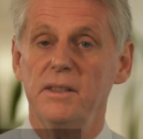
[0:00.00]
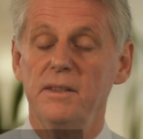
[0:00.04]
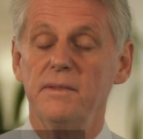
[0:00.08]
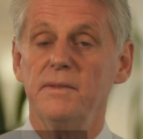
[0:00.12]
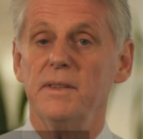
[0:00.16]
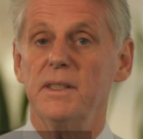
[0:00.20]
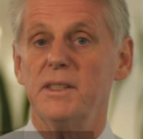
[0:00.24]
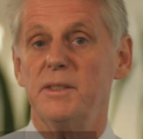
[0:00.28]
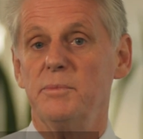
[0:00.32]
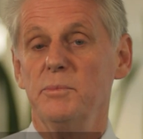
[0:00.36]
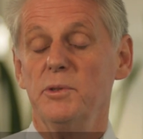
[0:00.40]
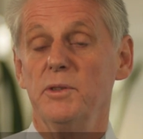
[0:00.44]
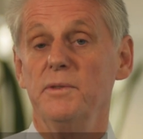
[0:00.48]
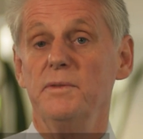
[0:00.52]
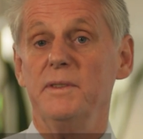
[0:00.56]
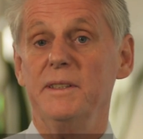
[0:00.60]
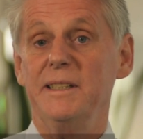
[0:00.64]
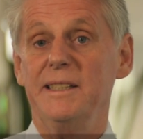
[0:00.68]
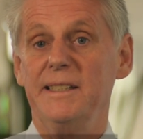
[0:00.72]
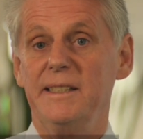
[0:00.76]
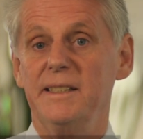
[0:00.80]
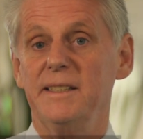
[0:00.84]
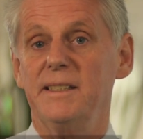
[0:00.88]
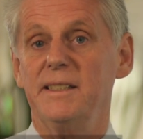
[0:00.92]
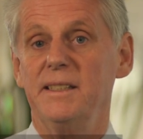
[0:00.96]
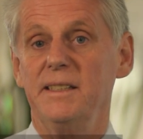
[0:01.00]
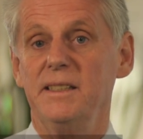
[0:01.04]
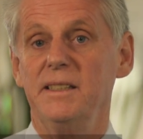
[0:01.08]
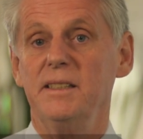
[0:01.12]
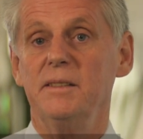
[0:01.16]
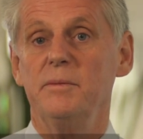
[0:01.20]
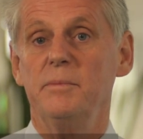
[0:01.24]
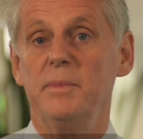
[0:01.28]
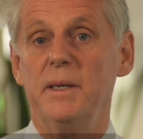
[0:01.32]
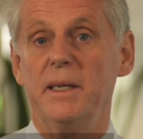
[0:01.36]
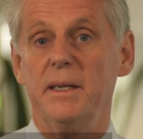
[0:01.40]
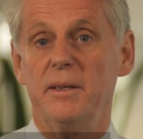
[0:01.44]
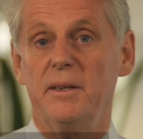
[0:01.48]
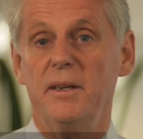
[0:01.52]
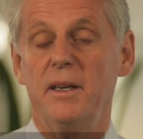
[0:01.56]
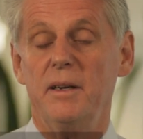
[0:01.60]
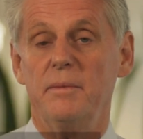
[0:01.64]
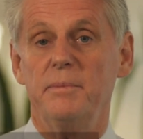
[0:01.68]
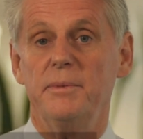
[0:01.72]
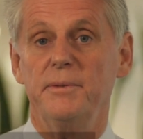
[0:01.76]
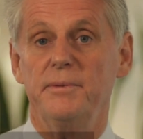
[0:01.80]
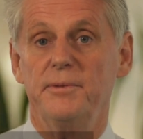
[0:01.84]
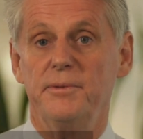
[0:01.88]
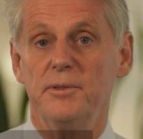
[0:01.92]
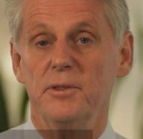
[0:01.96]
give us more validity about our
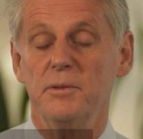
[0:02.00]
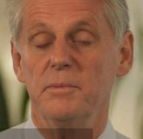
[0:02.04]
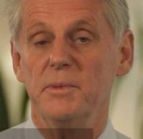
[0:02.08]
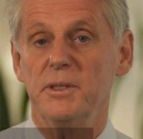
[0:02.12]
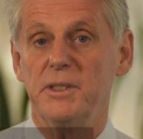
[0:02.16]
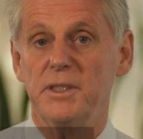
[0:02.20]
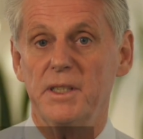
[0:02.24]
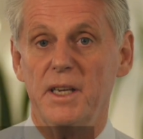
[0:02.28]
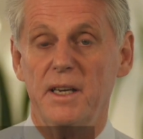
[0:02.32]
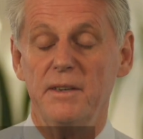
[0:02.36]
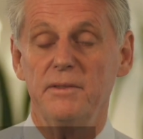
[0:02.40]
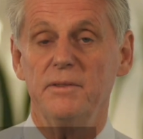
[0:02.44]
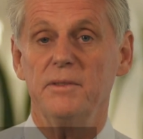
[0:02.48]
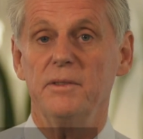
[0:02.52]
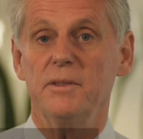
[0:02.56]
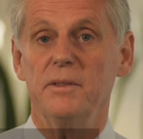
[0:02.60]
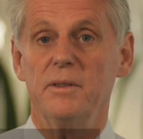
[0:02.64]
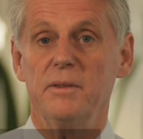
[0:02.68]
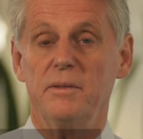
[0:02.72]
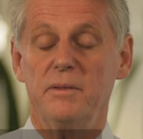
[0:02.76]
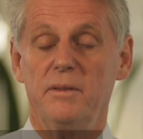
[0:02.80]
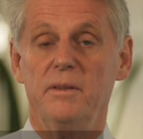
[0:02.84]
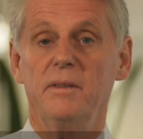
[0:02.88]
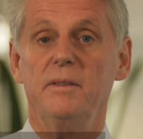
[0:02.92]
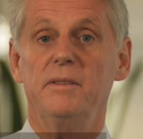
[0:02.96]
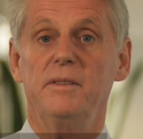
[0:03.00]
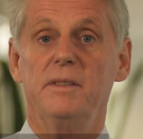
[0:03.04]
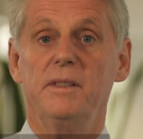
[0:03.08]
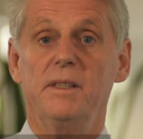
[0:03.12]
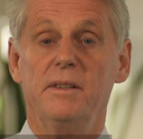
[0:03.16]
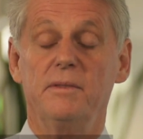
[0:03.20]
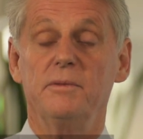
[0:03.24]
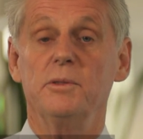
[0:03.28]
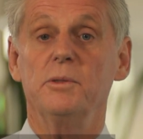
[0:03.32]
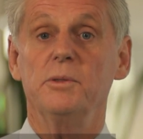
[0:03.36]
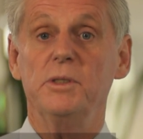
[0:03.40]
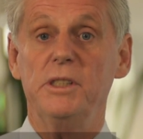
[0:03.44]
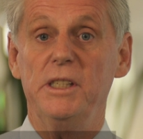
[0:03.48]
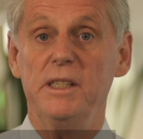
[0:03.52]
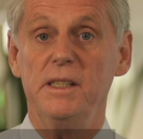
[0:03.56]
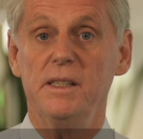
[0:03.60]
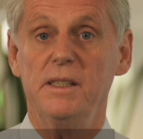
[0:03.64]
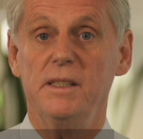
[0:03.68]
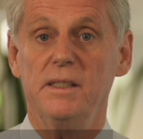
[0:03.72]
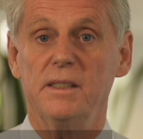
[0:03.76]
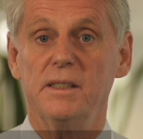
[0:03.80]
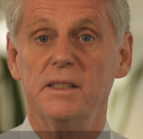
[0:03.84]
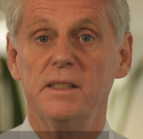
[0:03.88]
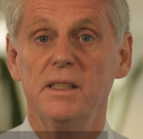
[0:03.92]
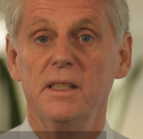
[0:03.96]
performance over several
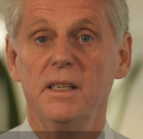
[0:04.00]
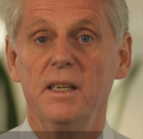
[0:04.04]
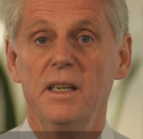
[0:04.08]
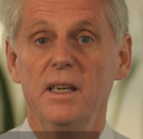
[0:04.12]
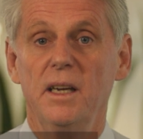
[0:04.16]
years.